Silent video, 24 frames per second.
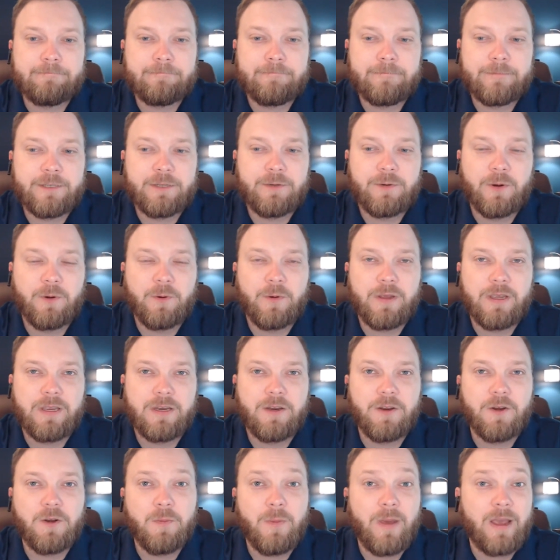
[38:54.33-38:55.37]
see what we can
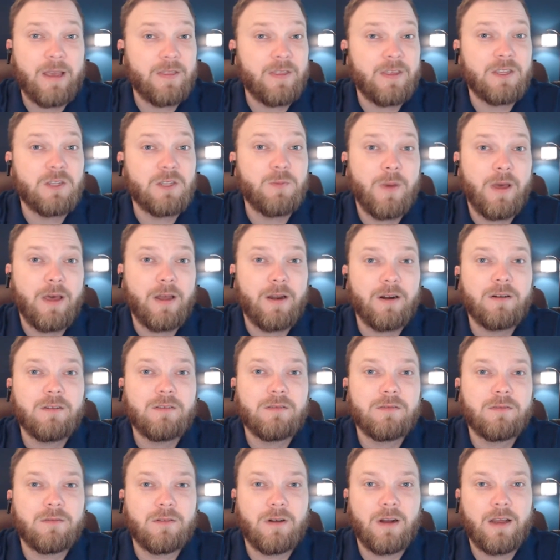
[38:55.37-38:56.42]
do to make things better,
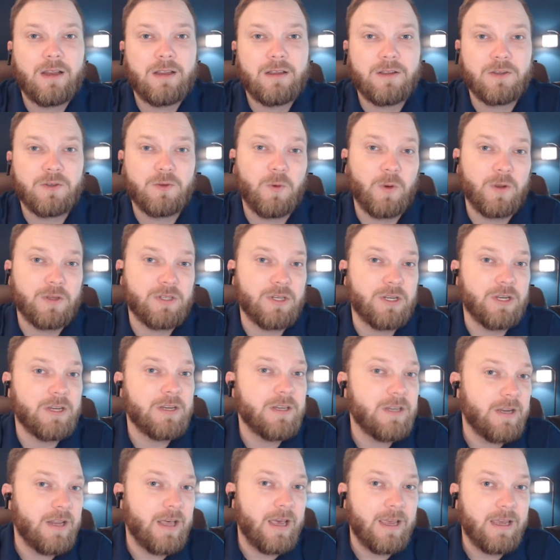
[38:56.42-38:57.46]
right? Because what's good
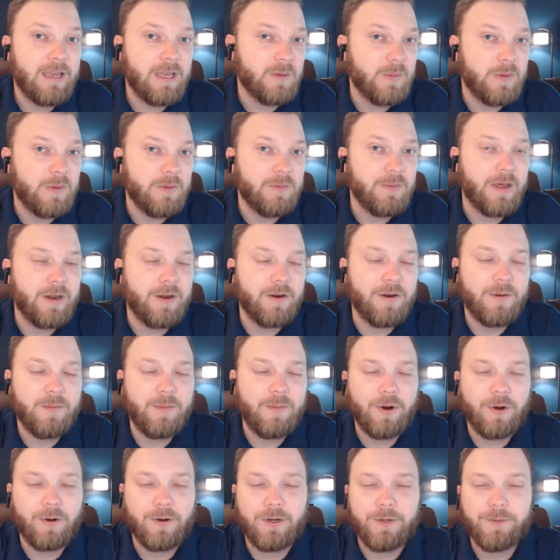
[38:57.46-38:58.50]
today can be better
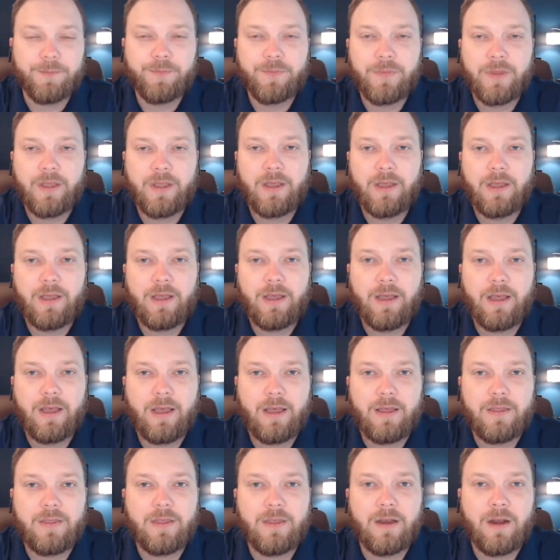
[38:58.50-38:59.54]
tomorrow.
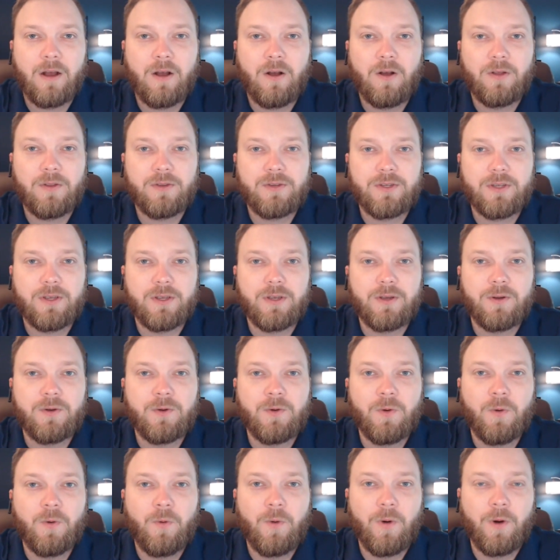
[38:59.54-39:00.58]
And then
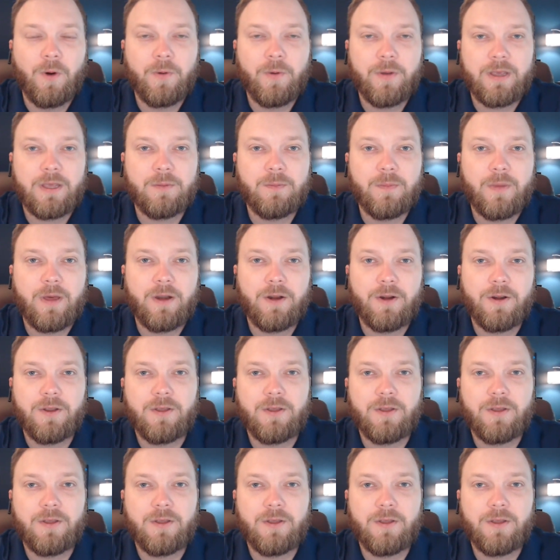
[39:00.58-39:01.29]
also what we can better